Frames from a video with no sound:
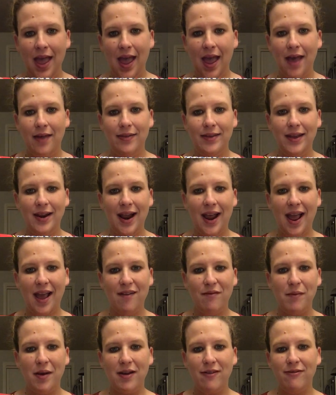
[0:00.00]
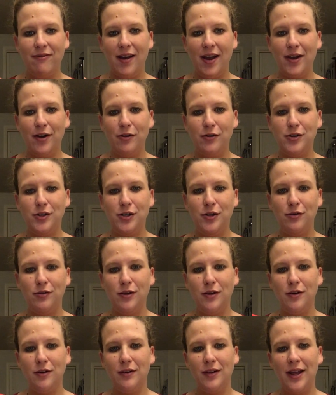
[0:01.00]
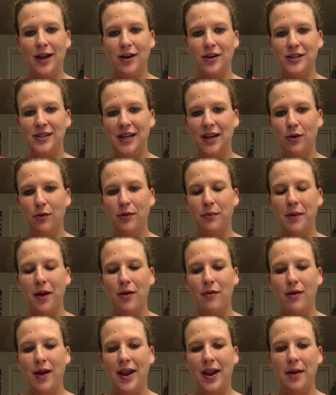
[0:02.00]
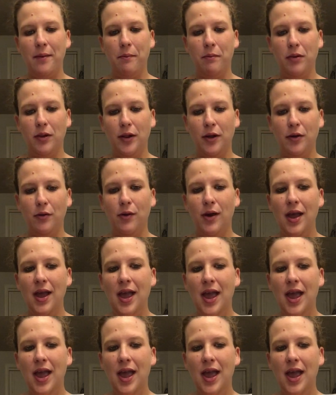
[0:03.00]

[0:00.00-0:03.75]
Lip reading: And then I have my final two little layers here with my red and blue,